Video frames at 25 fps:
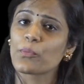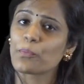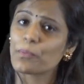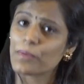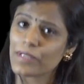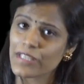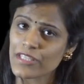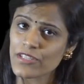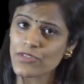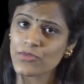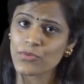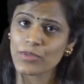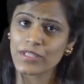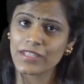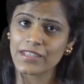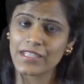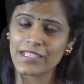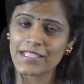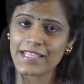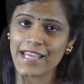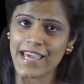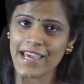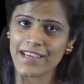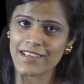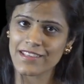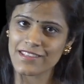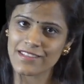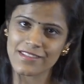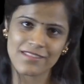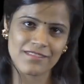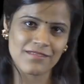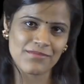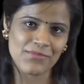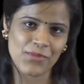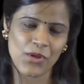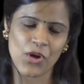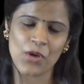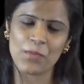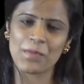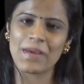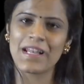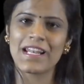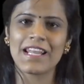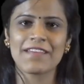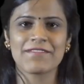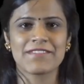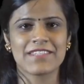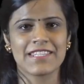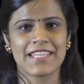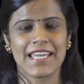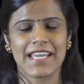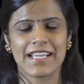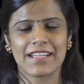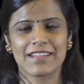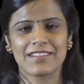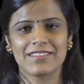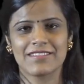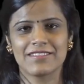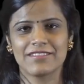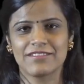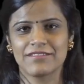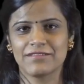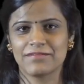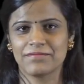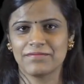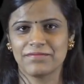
Now please read the text on my left side.